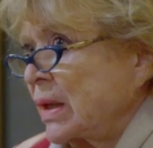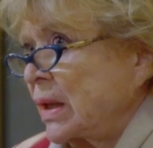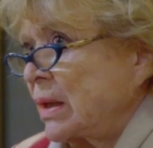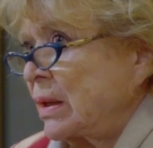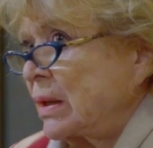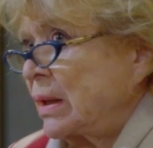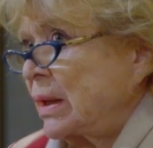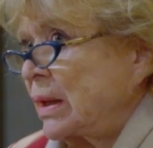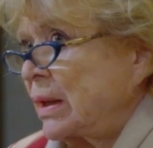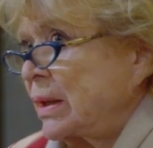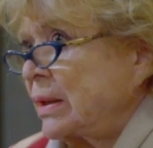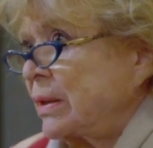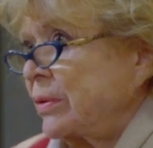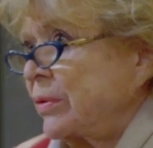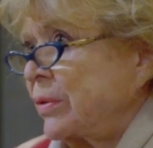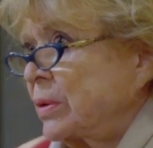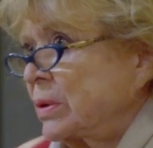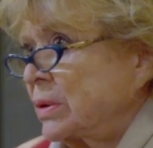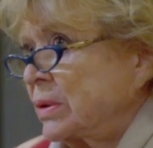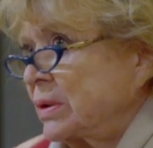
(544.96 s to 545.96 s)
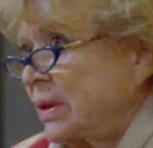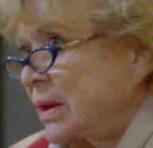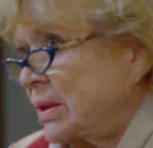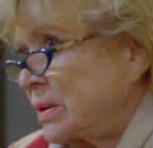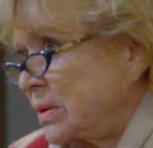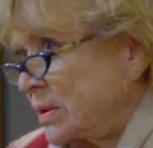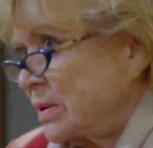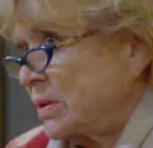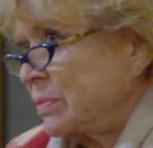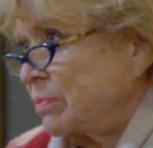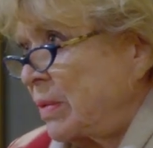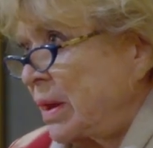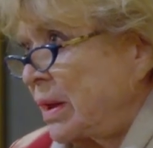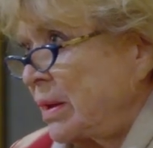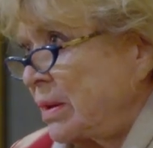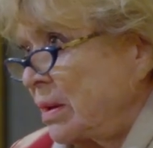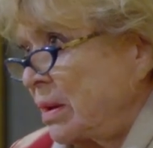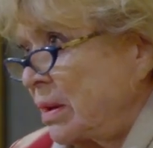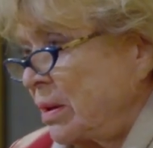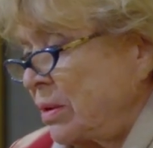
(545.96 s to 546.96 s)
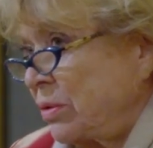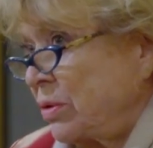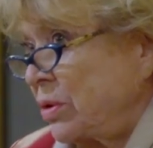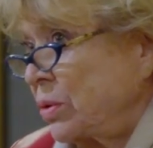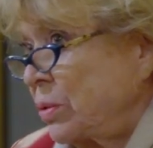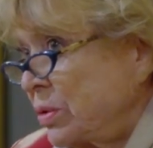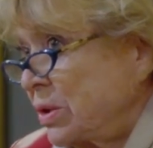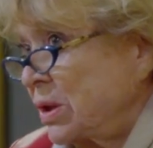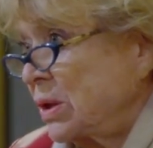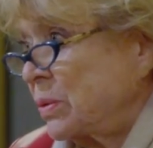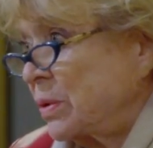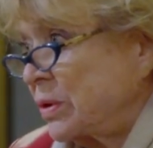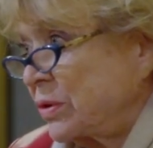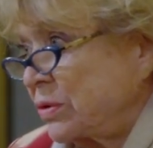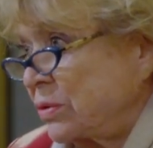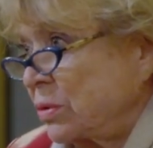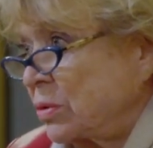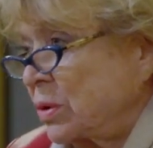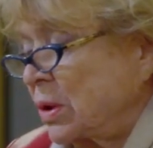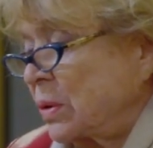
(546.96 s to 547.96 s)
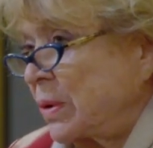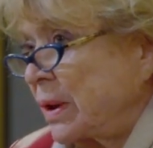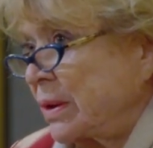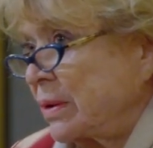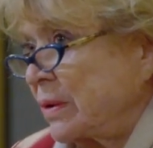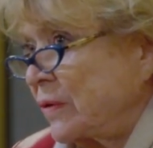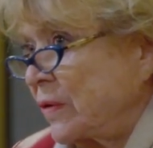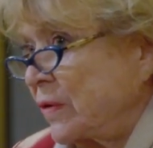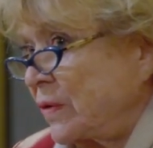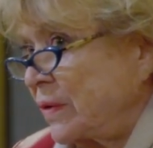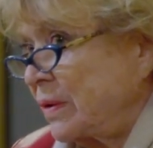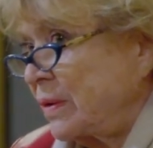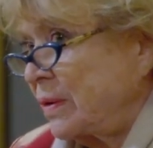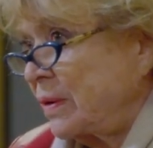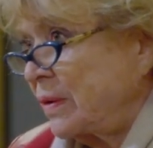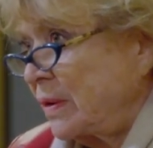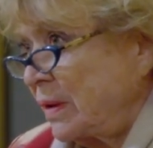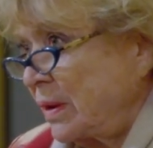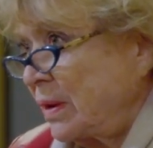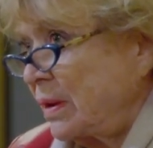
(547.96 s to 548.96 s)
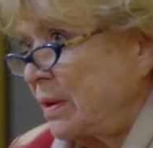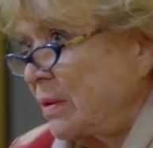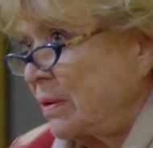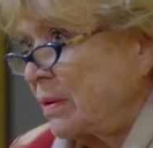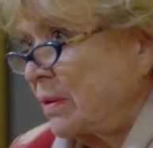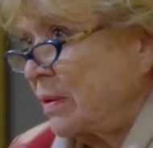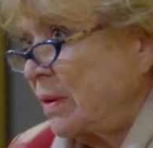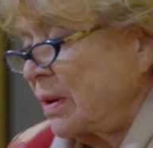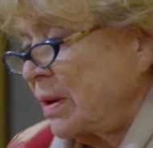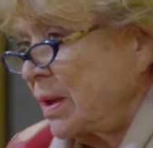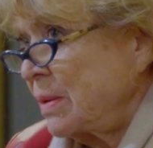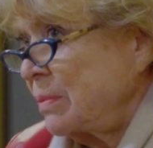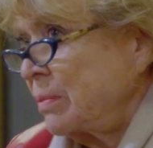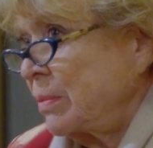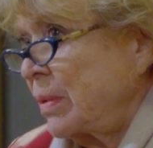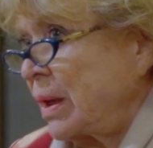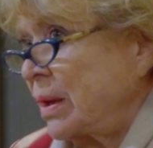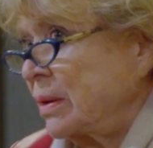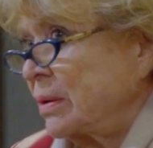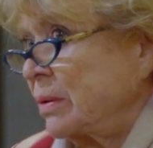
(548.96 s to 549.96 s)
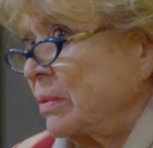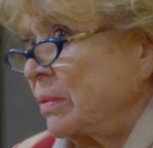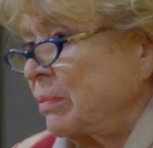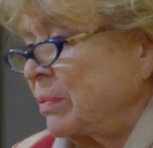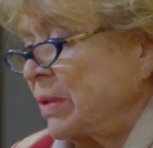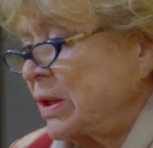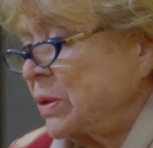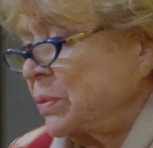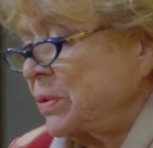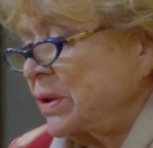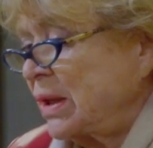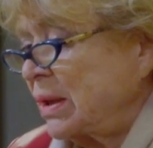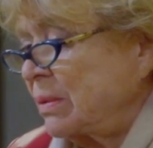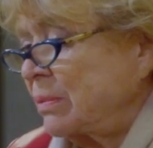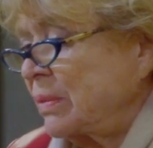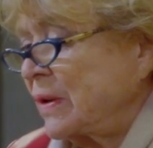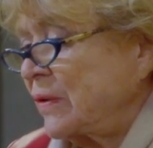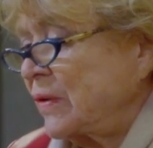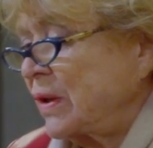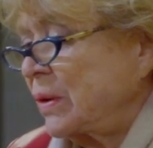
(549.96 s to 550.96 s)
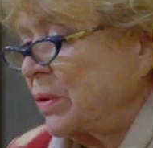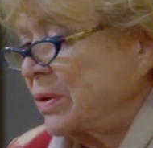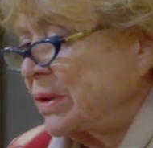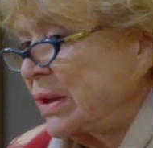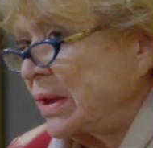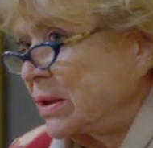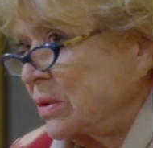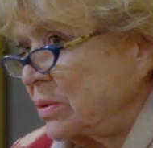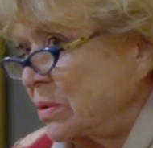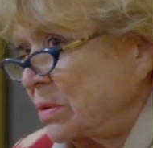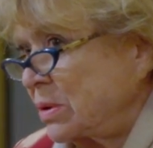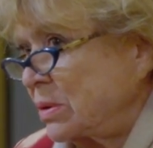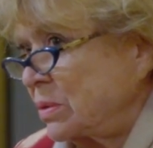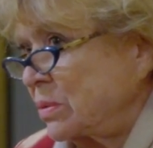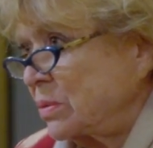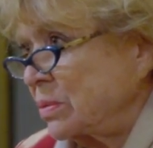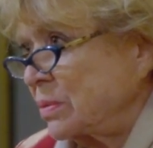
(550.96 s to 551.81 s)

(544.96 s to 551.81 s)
I thought that my duty was to go and see him and meet with him and see what I could do.